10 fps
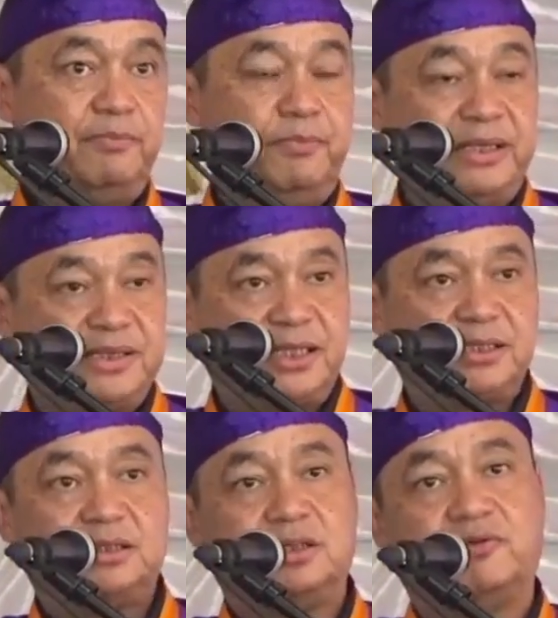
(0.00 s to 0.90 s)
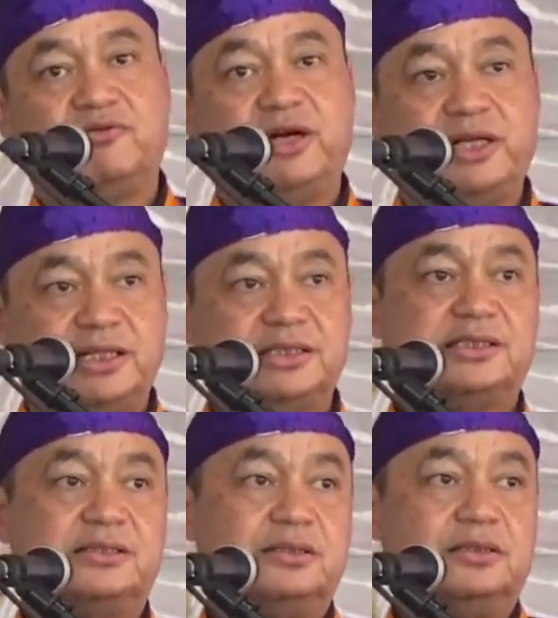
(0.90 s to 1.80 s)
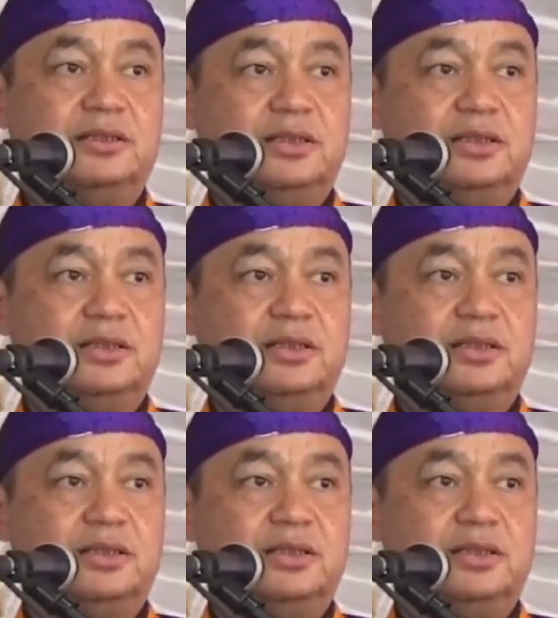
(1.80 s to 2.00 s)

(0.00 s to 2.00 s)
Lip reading: the basics of finance.